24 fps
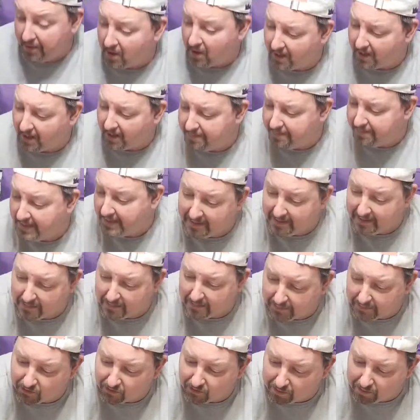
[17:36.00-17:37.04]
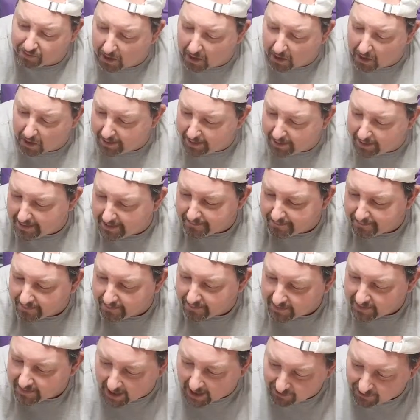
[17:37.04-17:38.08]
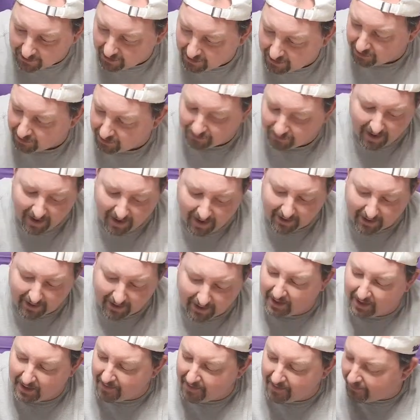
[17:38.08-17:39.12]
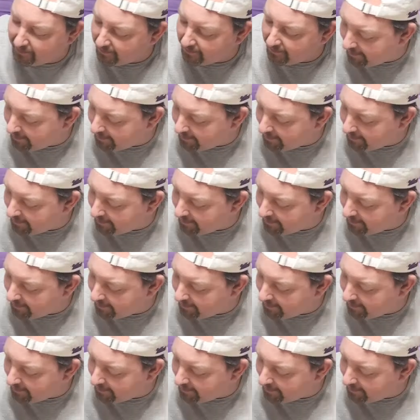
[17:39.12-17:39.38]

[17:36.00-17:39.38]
going to be dealing with a small baby. That's just fact of life on that